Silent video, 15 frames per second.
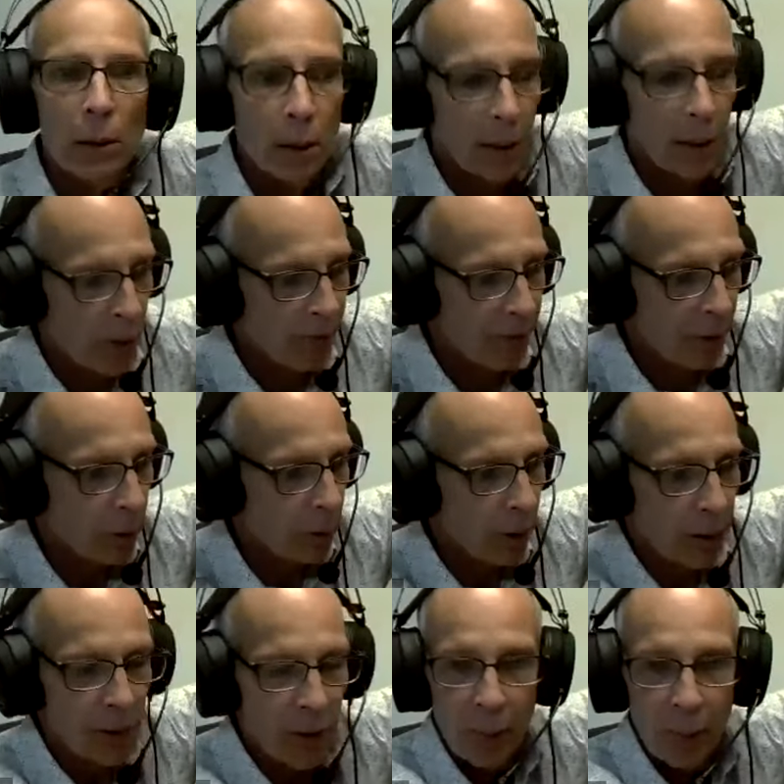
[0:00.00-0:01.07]
Has
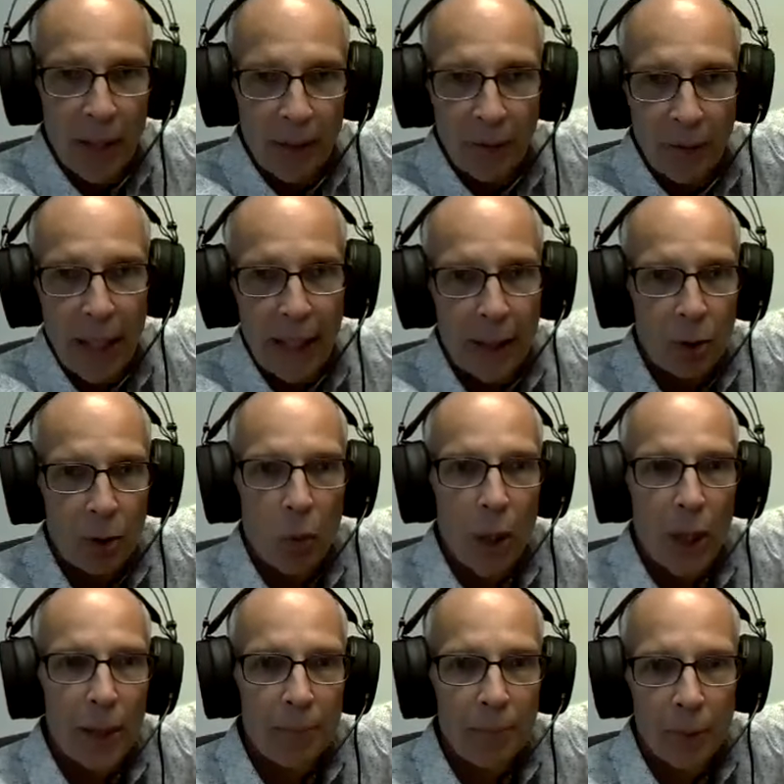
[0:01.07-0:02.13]
anyone ever had a
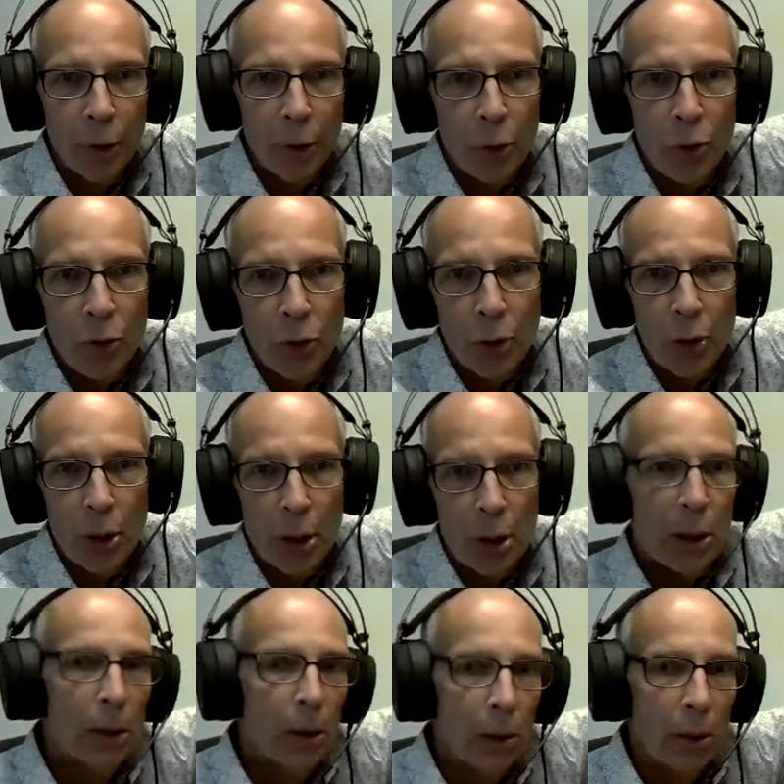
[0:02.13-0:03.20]
quad bruise?
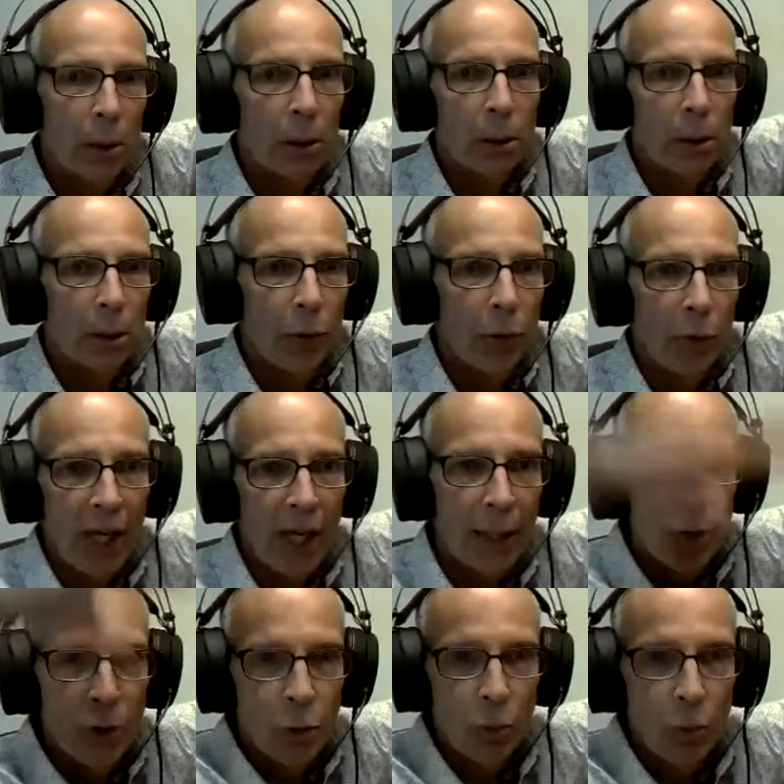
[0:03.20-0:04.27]
You
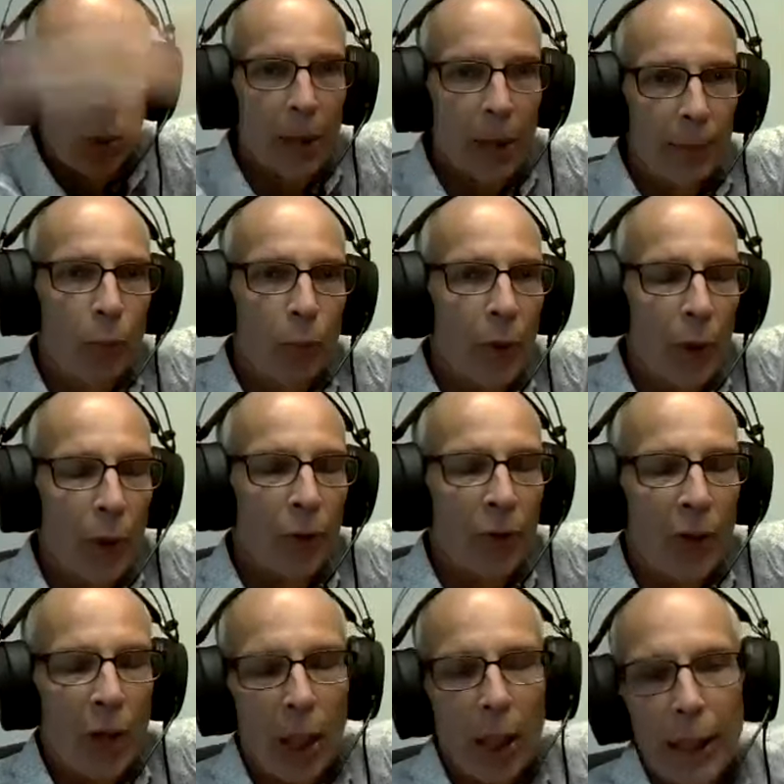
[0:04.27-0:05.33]
can't do what with your
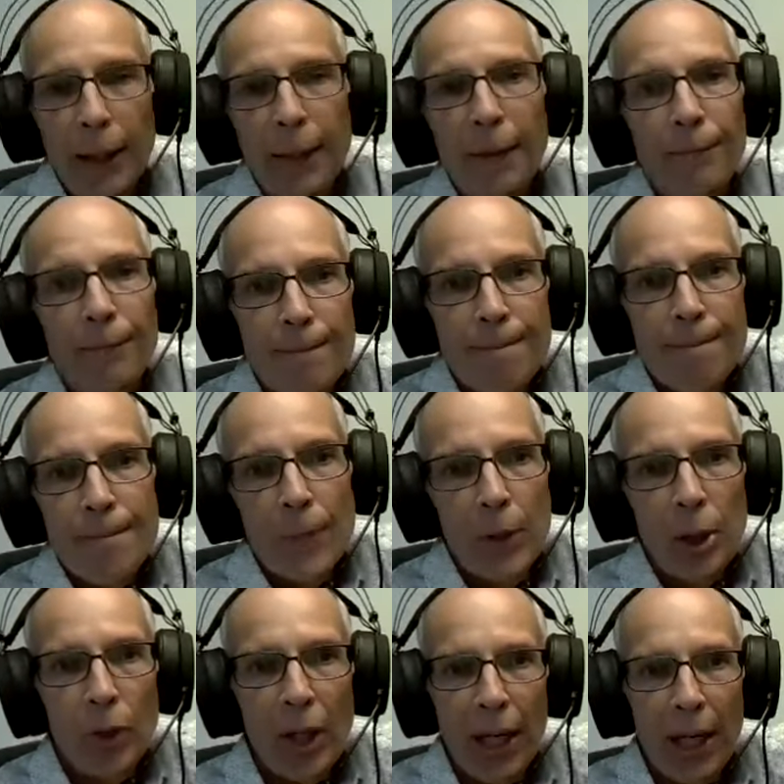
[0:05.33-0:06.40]
thigh?
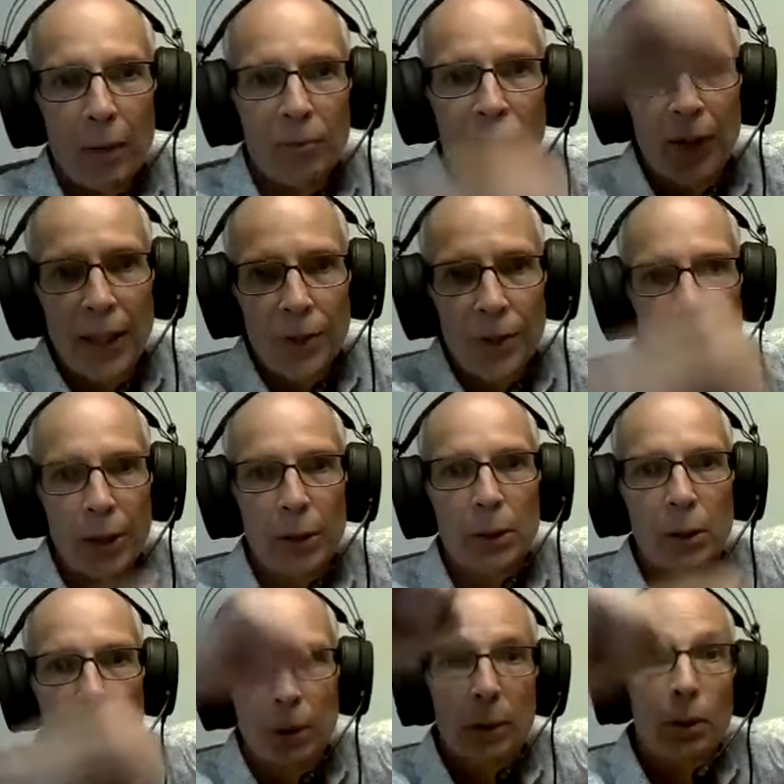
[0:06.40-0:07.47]
You can't flex it,
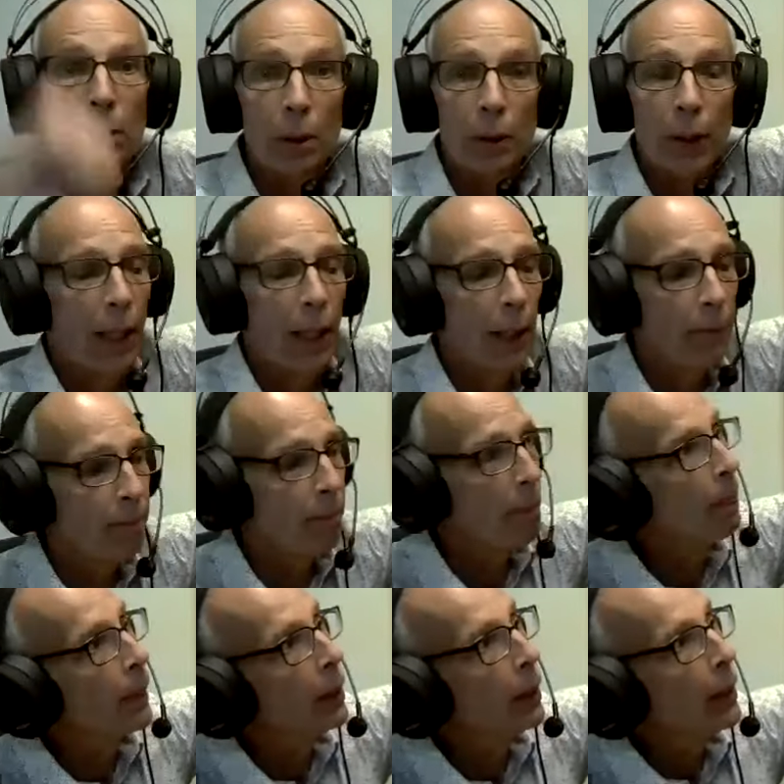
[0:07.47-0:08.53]
okay?
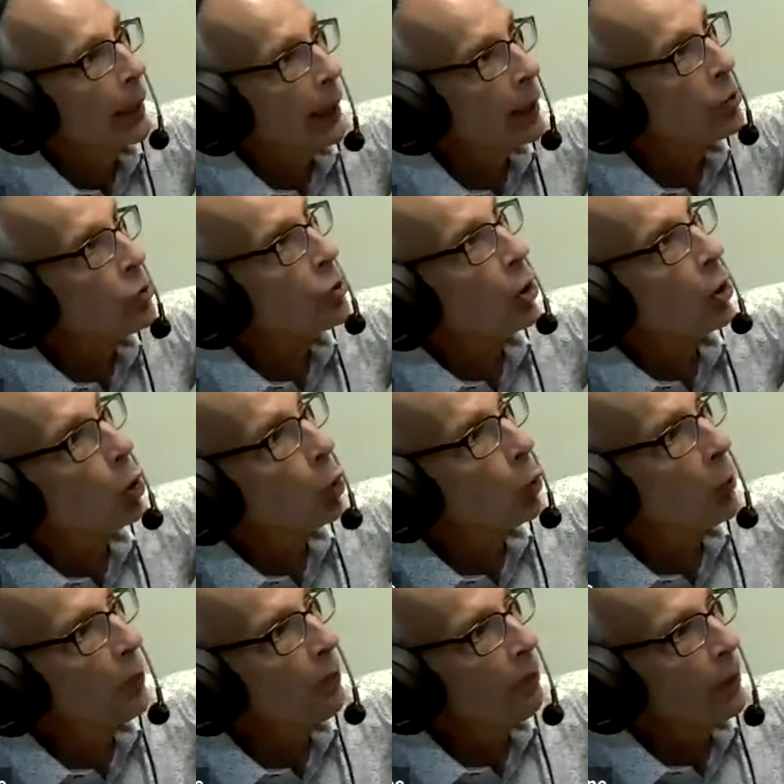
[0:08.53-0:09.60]
And
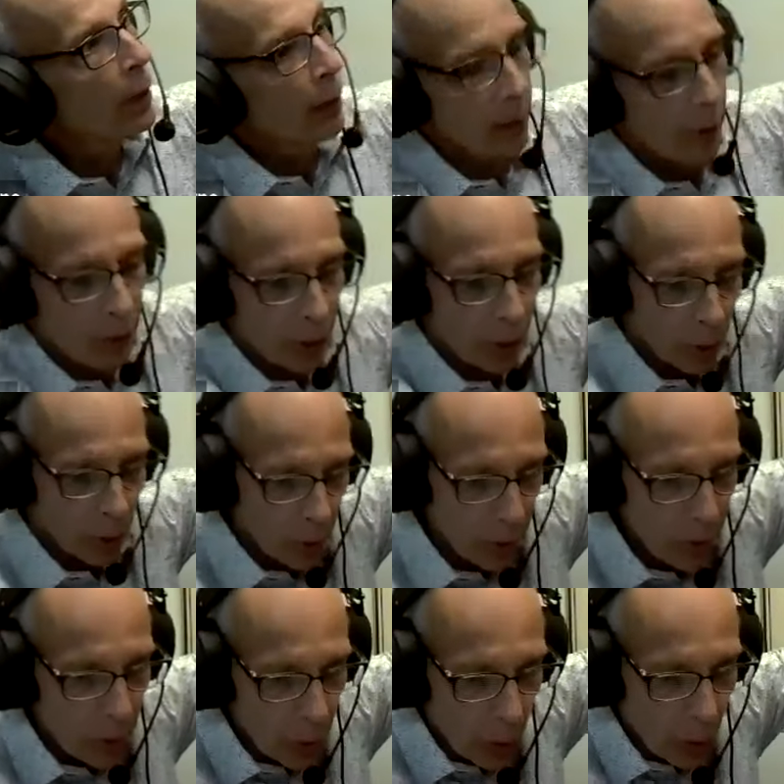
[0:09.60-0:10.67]
so
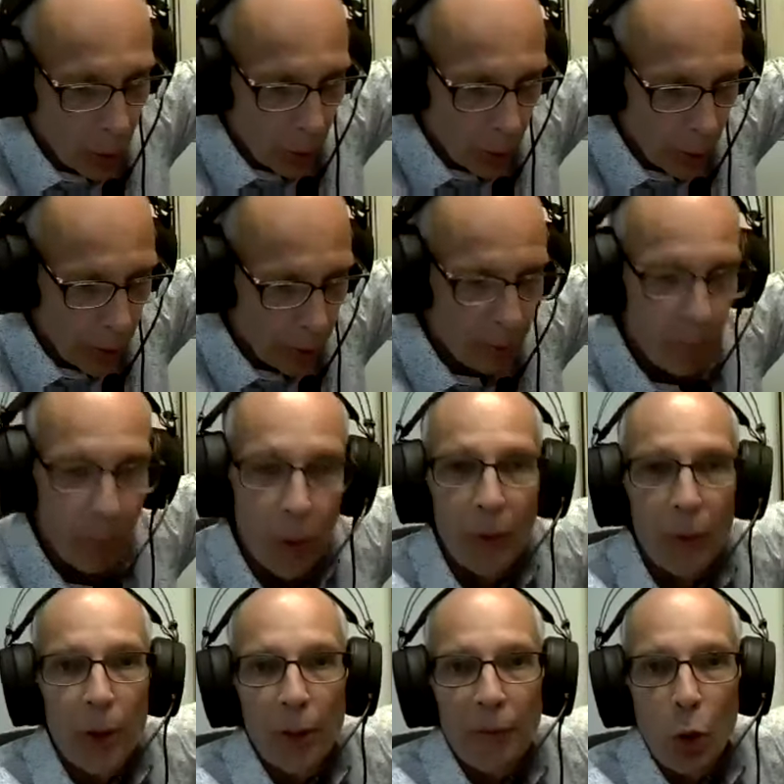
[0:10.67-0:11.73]
those are
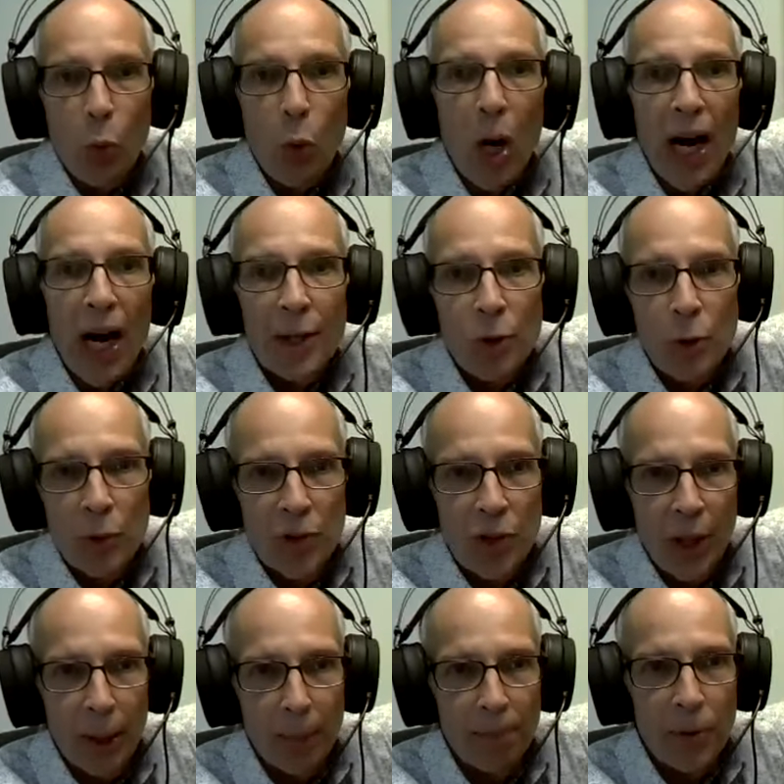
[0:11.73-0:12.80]
part of the
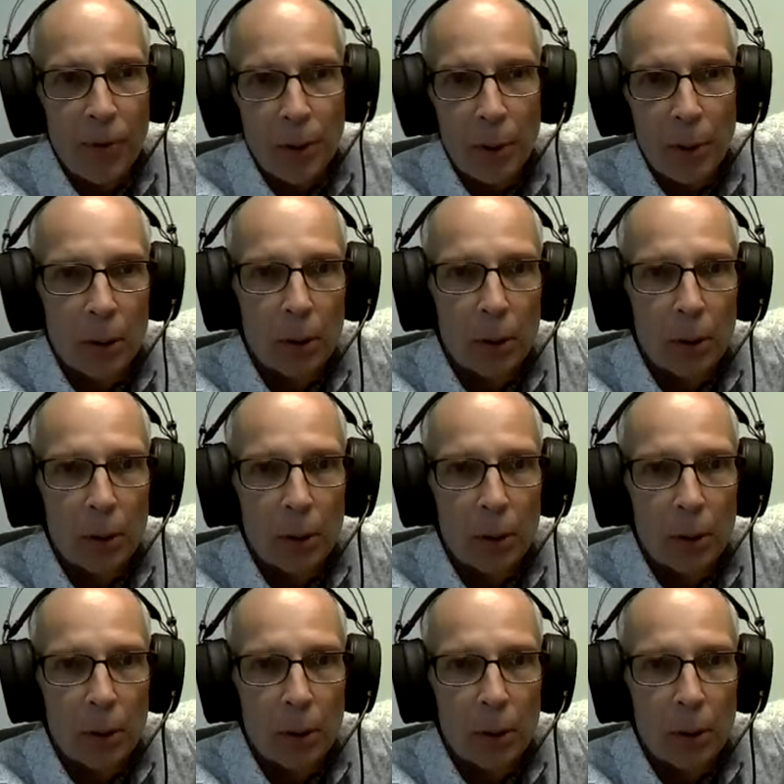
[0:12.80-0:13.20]
quadriceps.